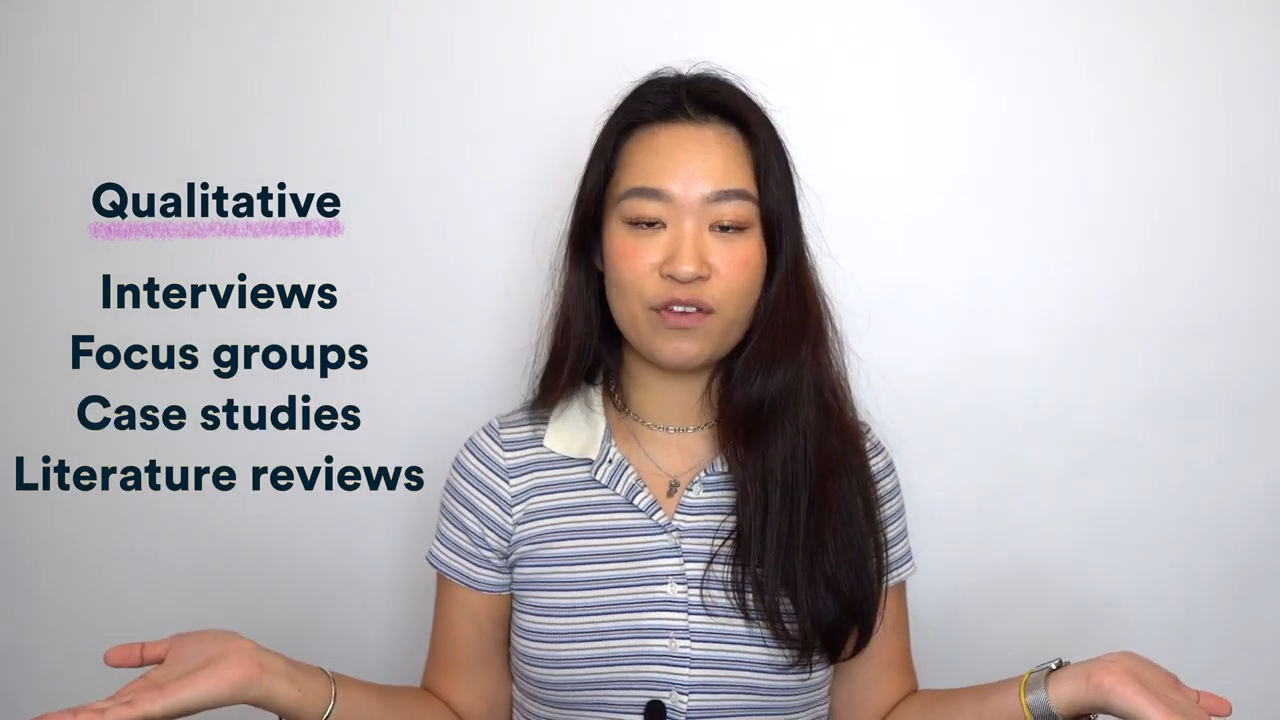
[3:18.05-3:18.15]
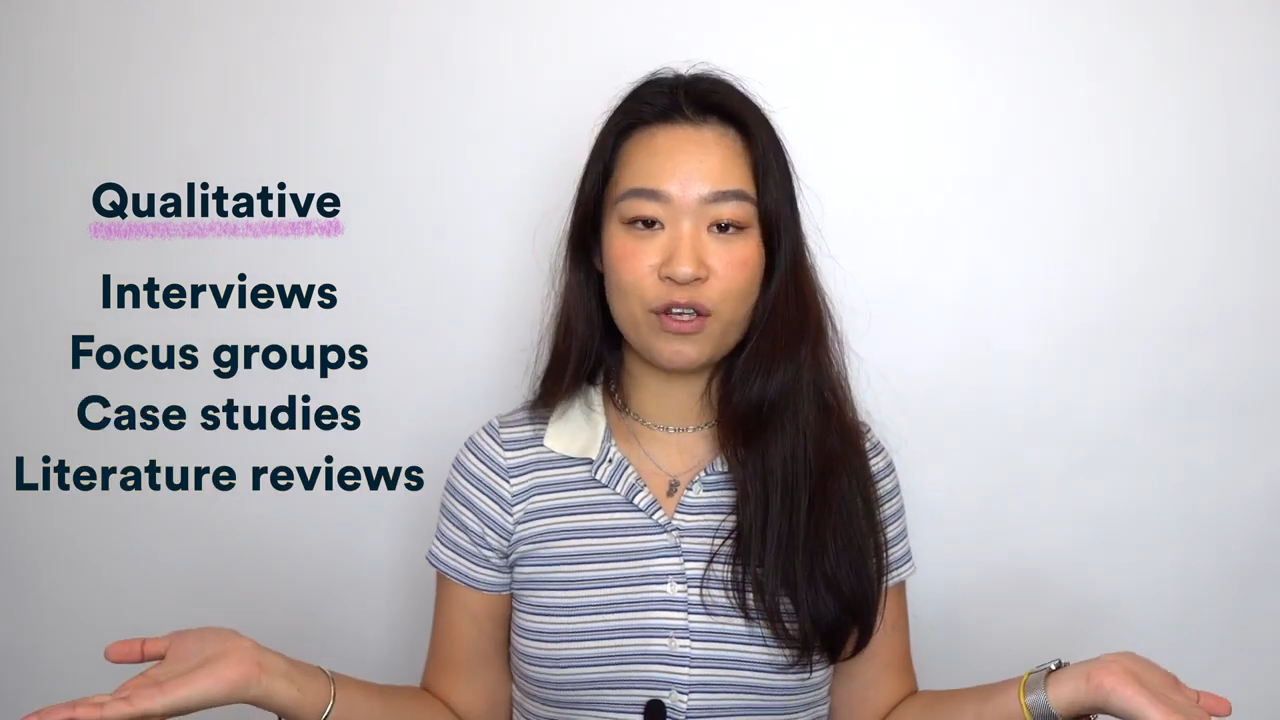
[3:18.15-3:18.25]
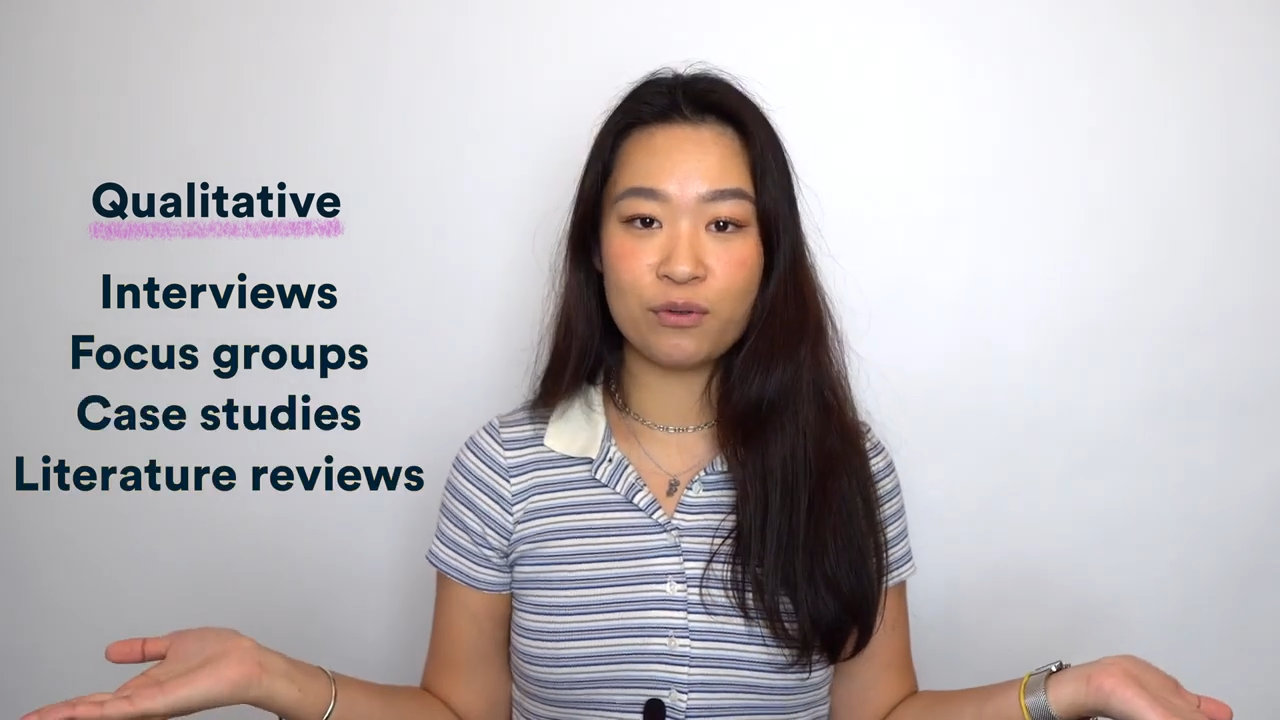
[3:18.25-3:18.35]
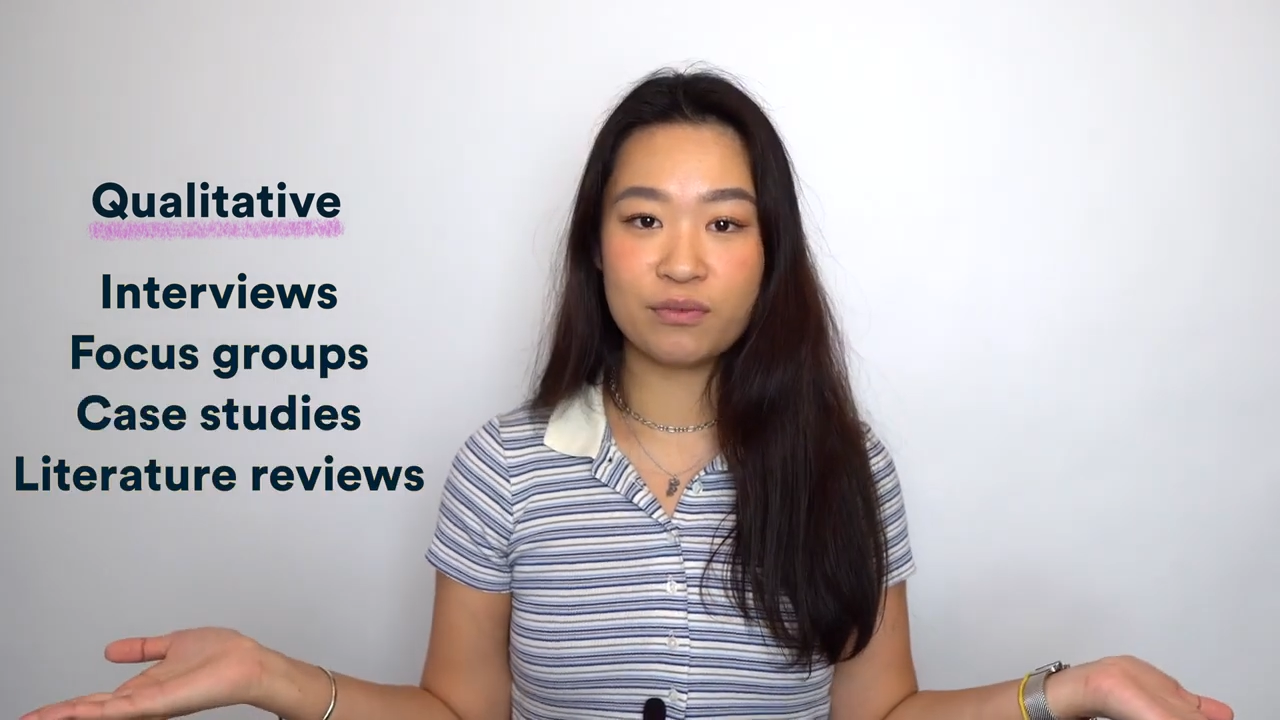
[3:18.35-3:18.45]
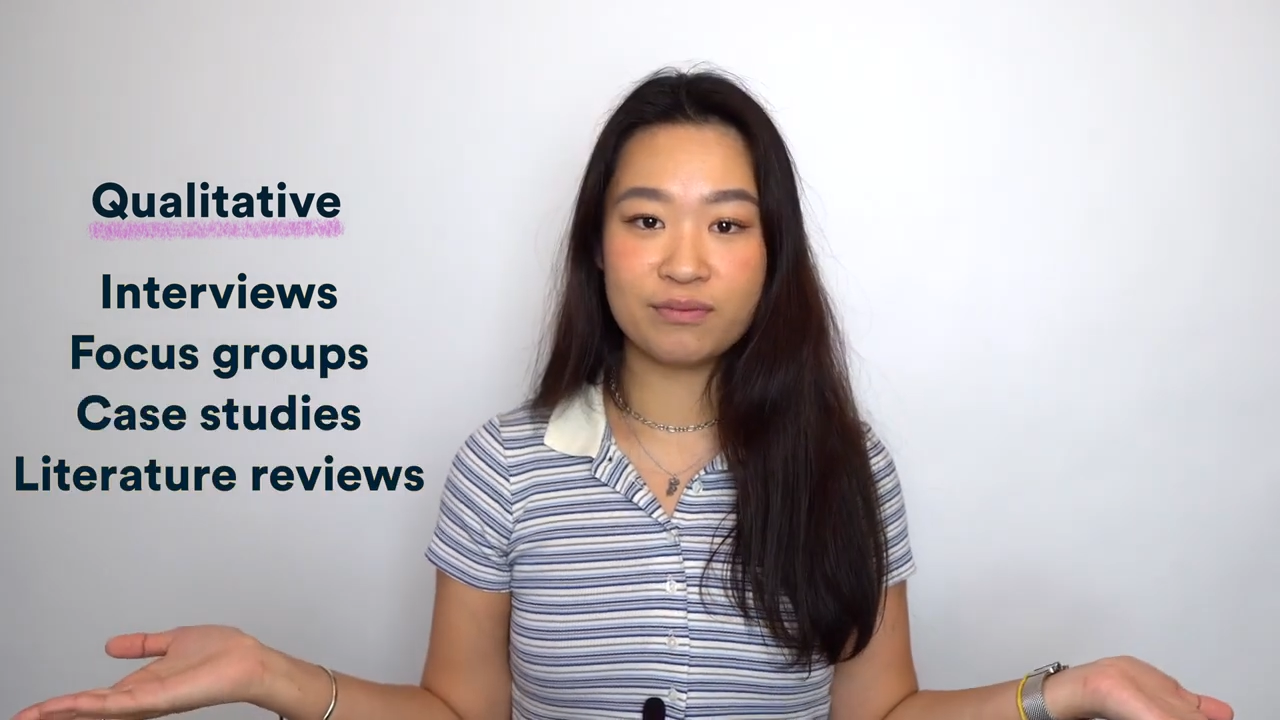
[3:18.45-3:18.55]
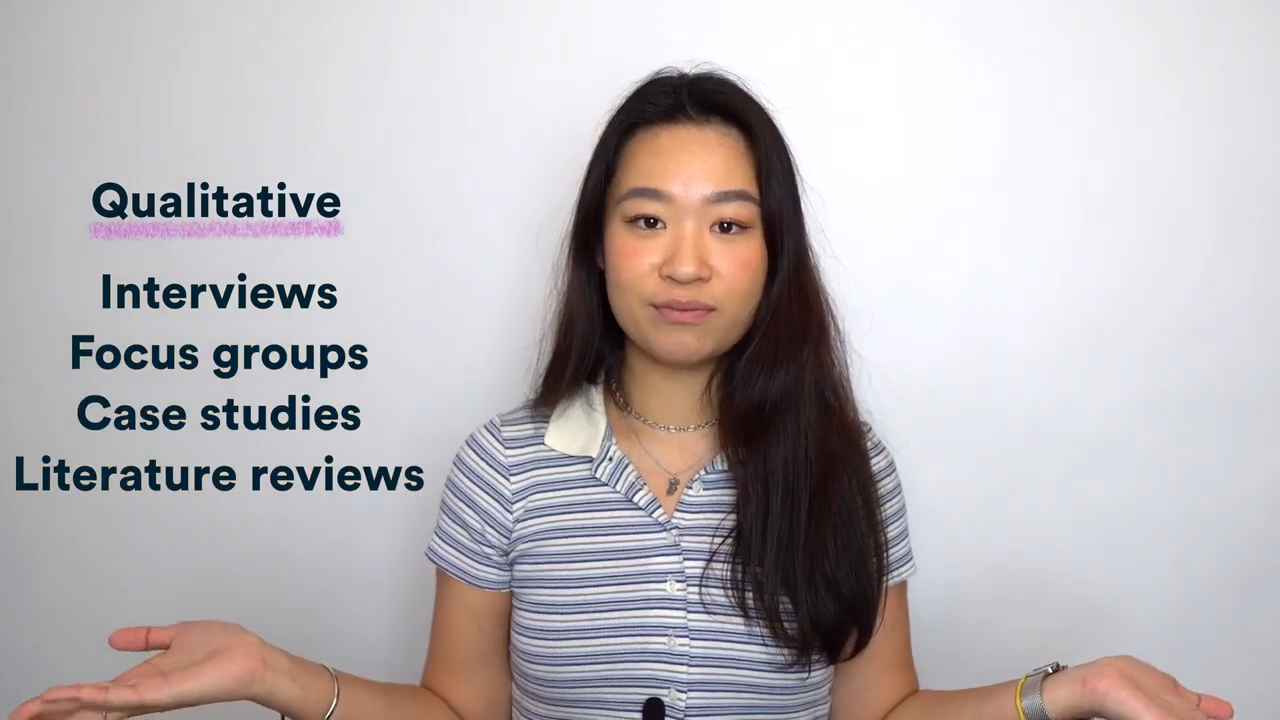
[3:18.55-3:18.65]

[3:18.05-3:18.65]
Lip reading: review.